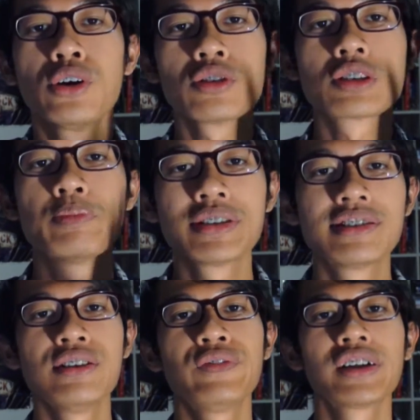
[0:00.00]
don't
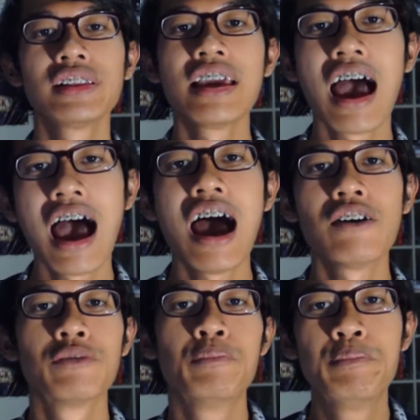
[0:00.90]
specifically
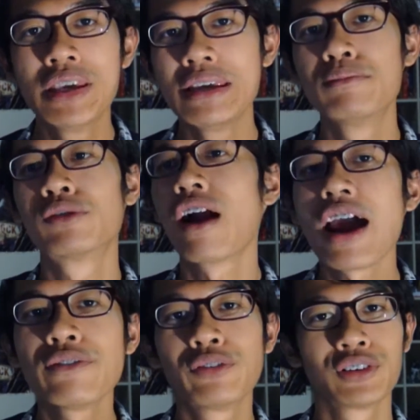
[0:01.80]
have beam
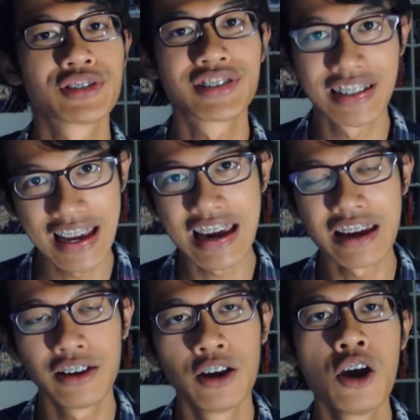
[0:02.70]
rifles
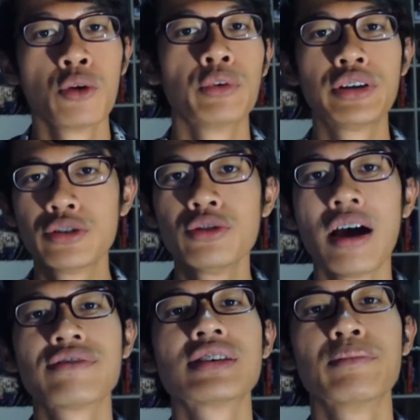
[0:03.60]
today, we do
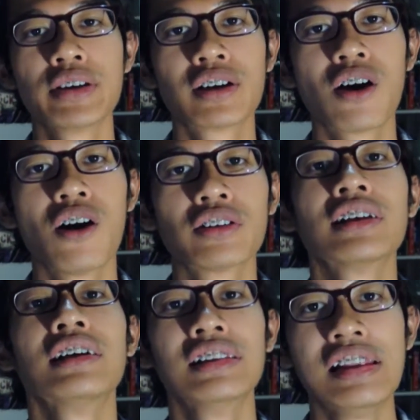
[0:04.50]
have something called
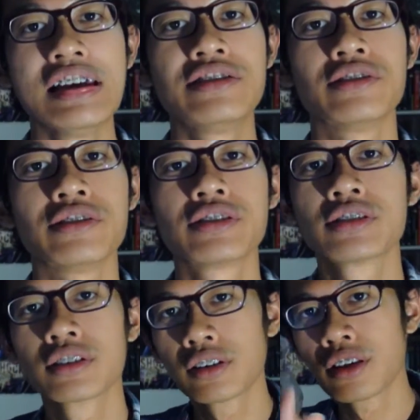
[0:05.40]
lasers.